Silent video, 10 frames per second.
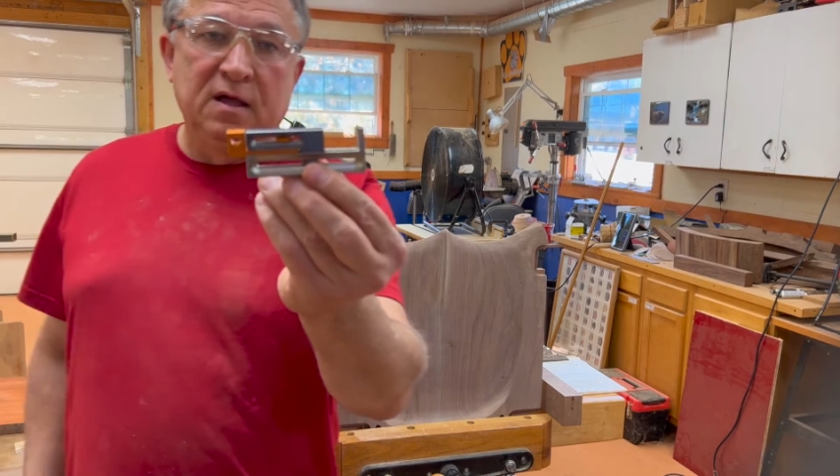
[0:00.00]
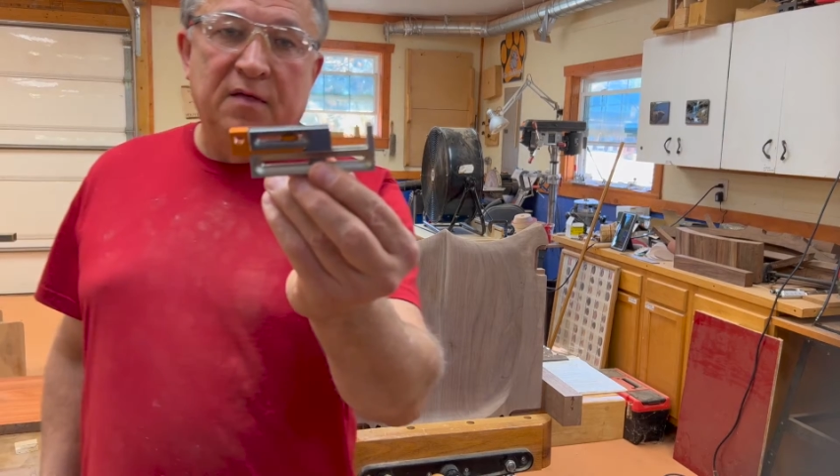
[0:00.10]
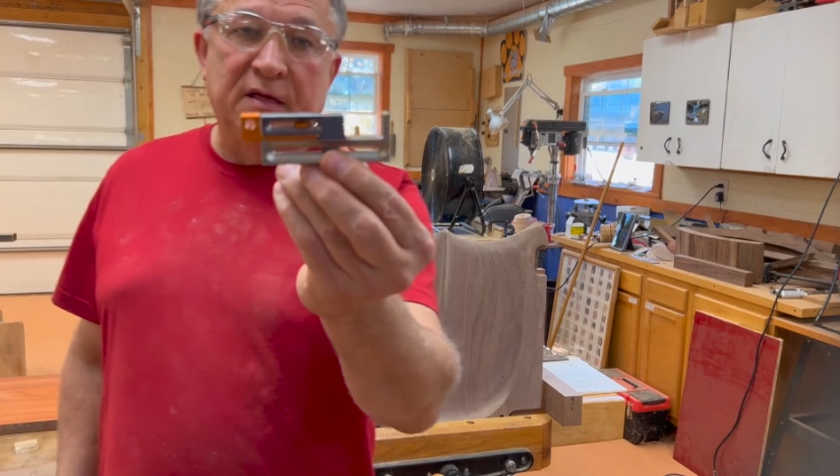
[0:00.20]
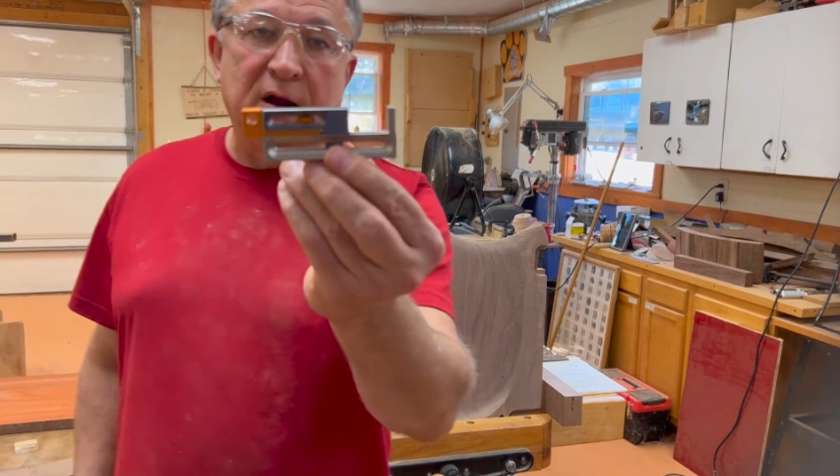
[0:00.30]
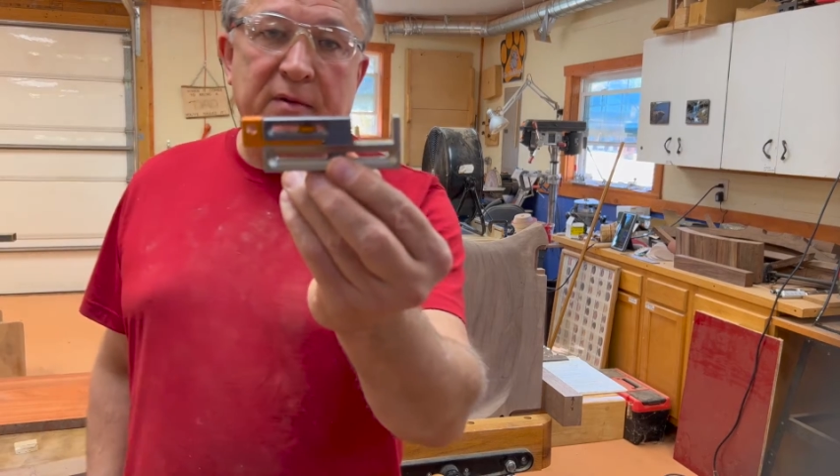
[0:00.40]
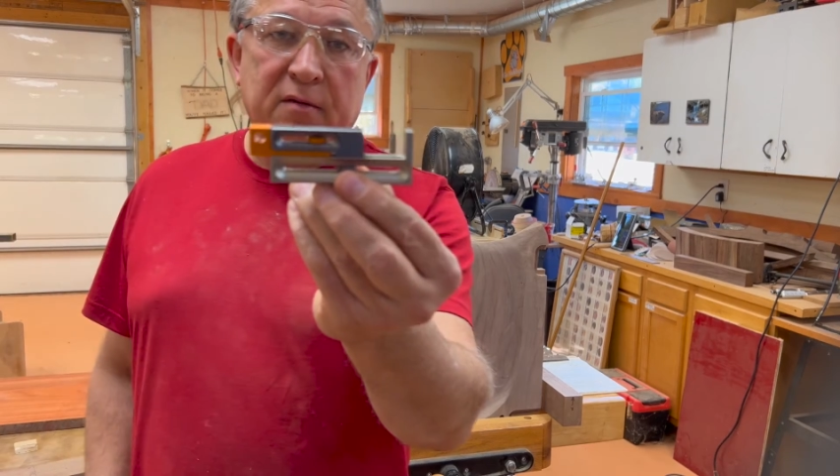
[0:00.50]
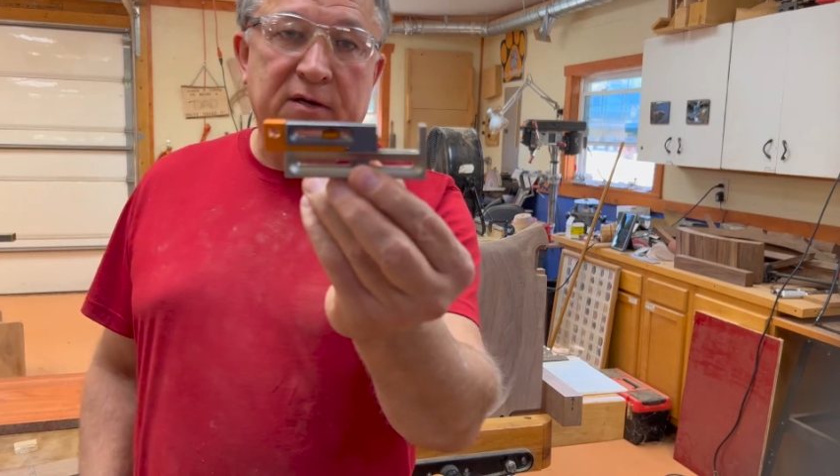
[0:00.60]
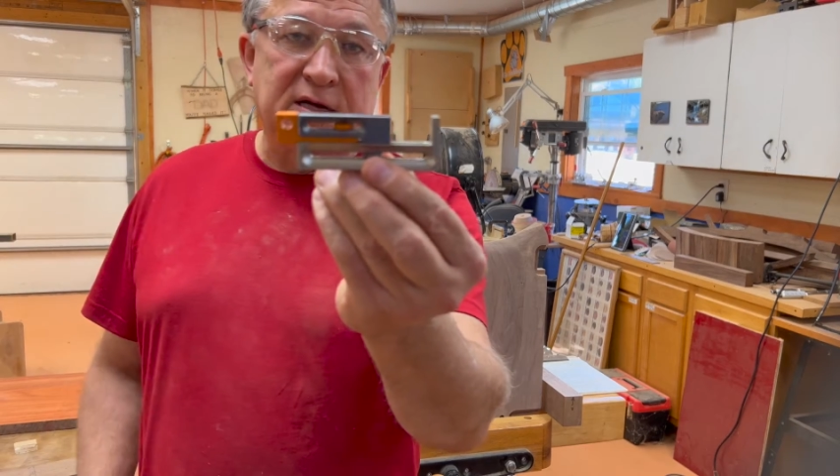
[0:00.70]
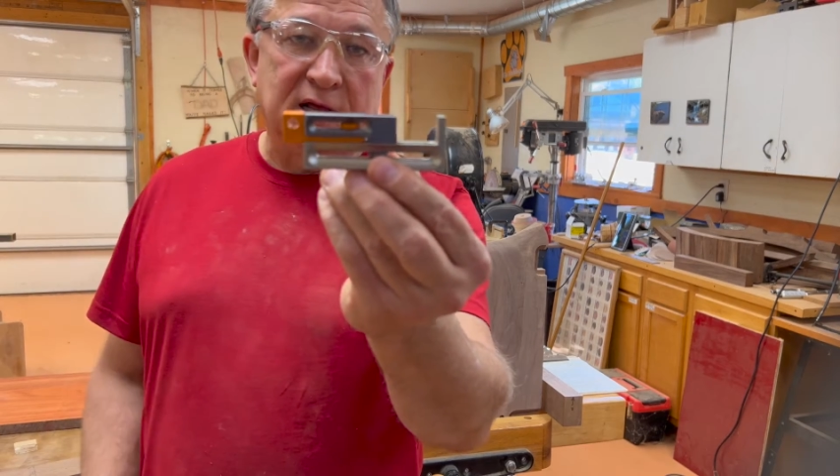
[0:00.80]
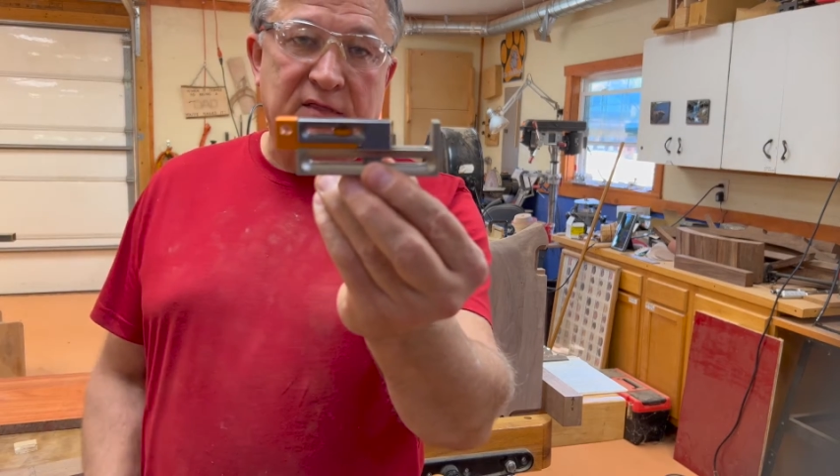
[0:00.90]
And then I'll be able
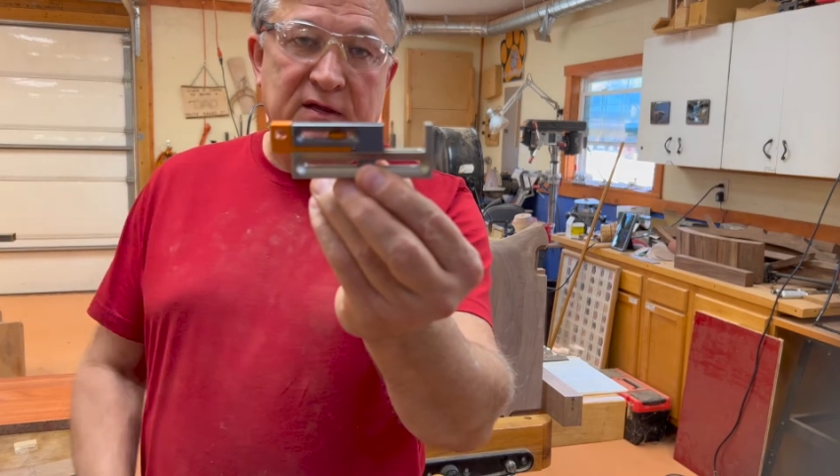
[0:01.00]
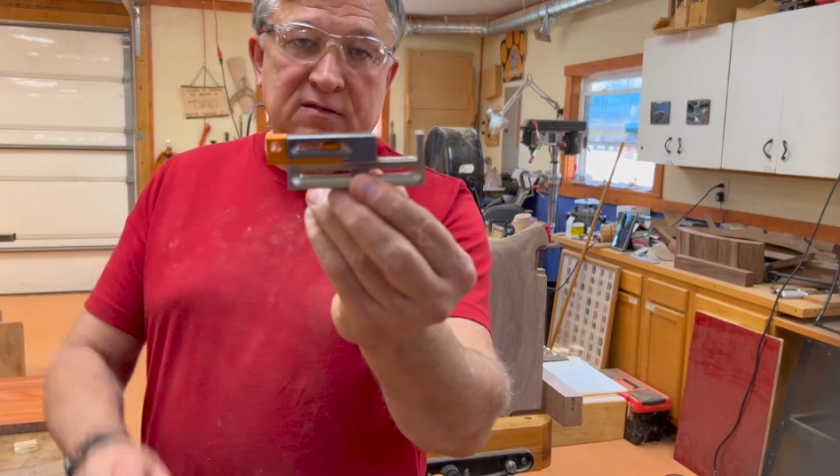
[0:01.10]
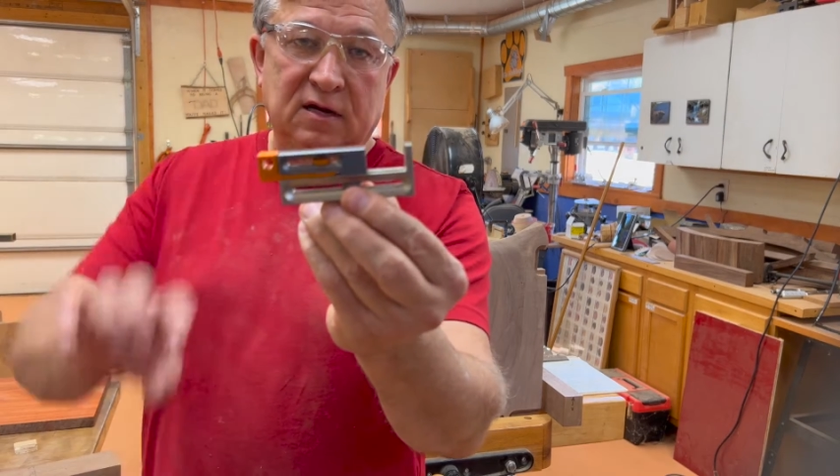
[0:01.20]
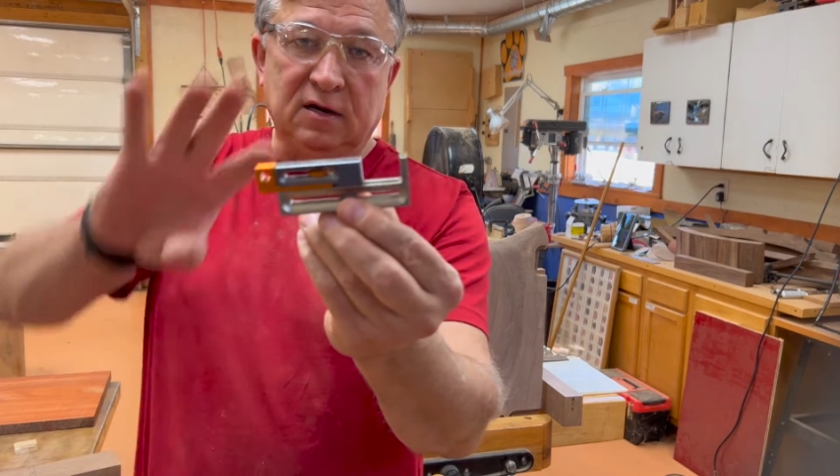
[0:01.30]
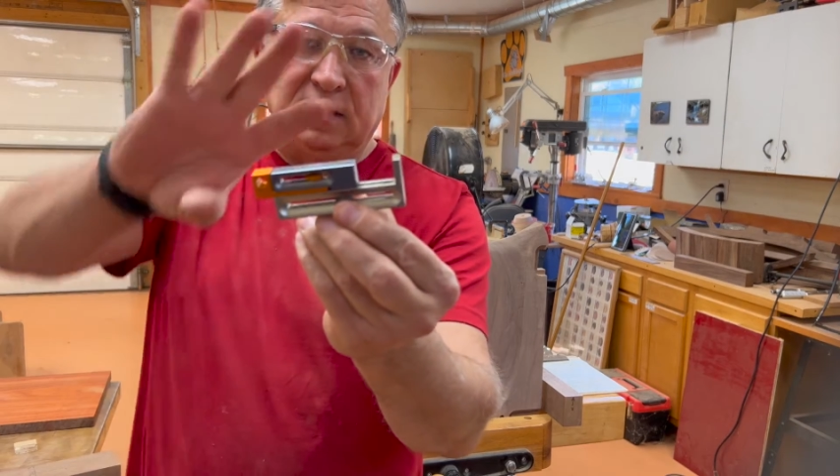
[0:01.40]
to take this little